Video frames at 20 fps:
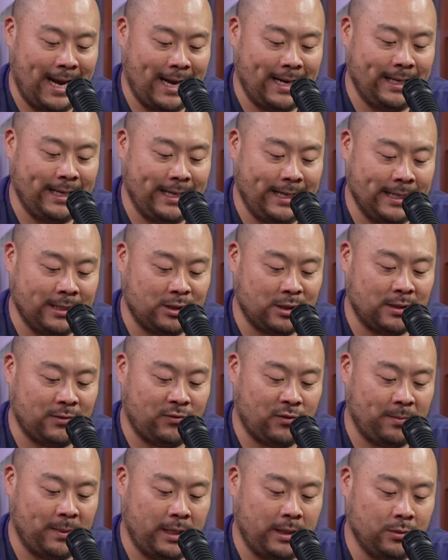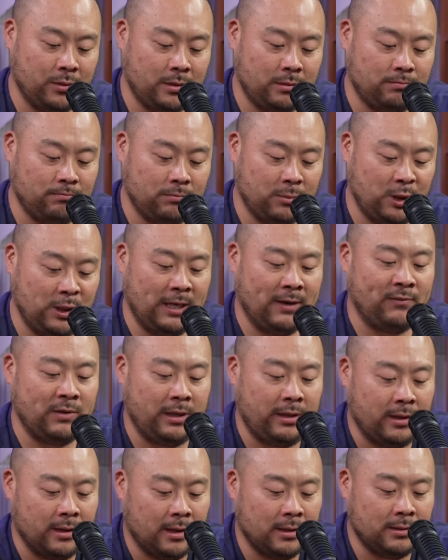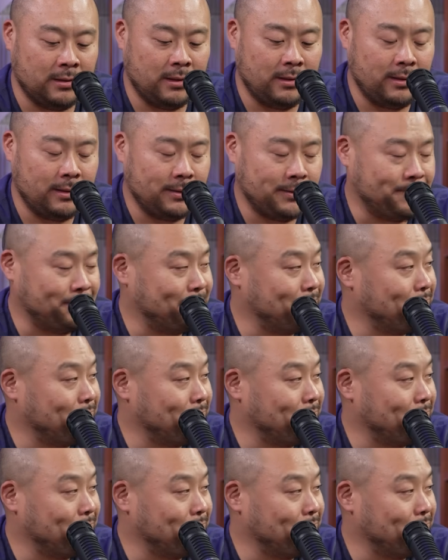any interest from anyone. Do you have any thoughts on this?